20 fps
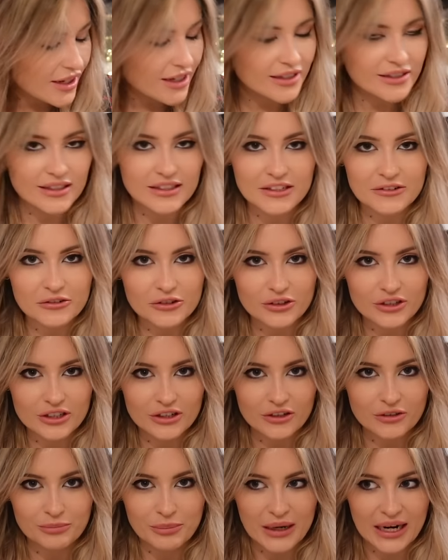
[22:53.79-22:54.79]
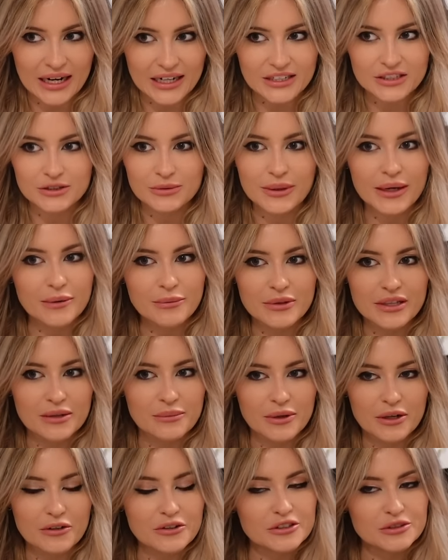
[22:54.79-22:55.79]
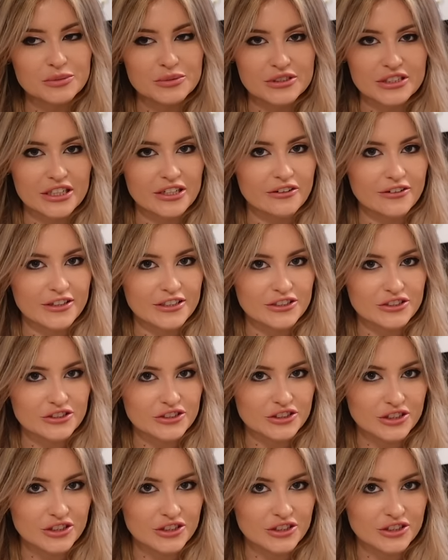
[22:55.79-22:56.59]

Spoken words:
I think they're all packed away with like my Christmas decoration.